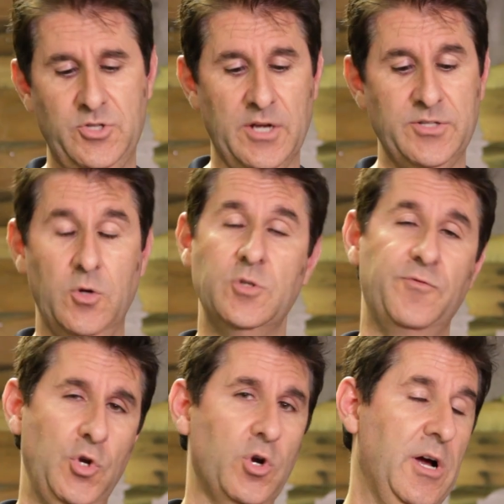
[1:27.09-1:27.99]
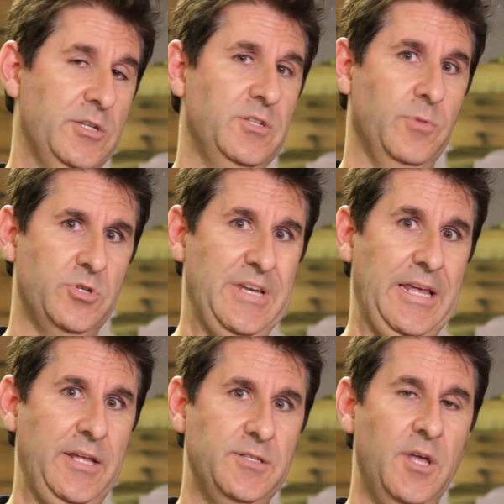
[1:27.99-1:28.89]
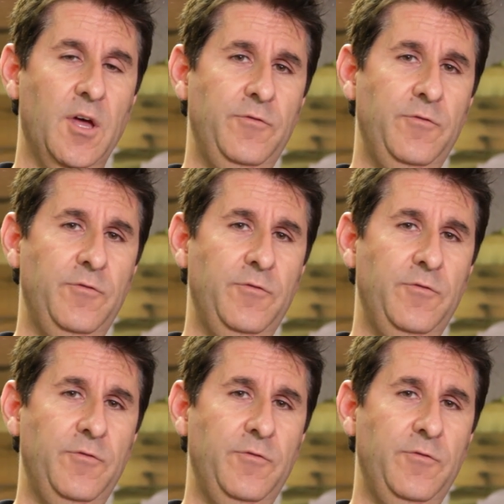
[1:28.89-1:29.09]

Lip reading: adjust those for your customers' needs.